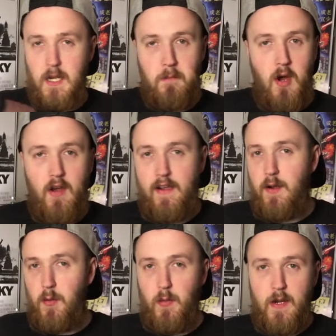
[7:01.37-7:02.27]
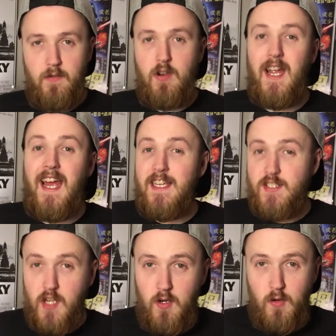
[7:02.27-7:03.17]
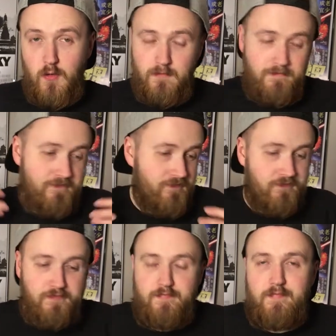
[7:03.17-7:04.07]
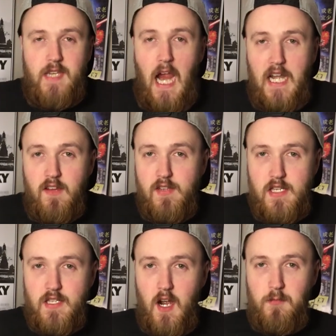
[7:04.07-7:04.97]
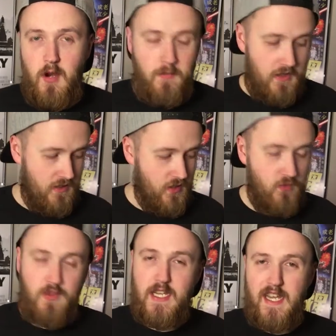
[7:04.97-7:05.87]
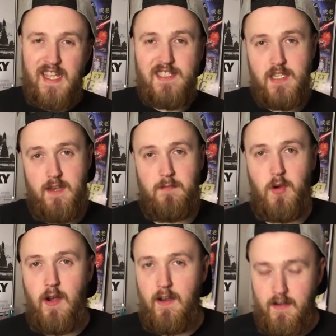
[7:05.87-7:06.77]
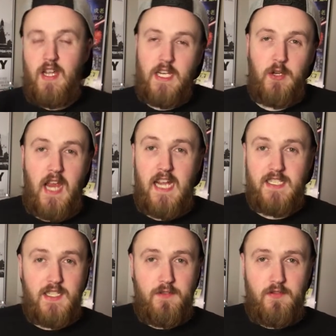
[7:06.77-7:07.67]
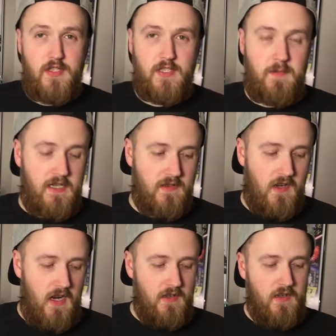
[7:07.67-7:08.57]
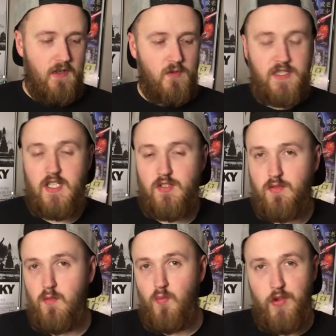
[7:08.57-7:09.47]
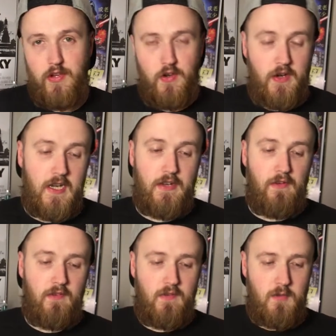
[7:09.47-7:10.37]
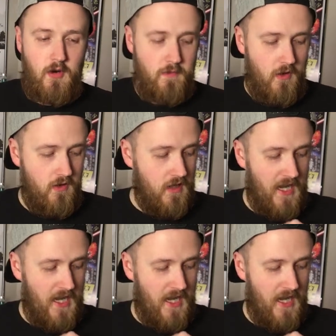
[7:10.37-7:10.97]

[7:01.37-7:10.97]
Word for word: it in a pot or whatever. So, gotta give us a Top Ramen to the Nissin brand. Thank you to Cassidy for this amazing idea. It was actually a really good idea from her part,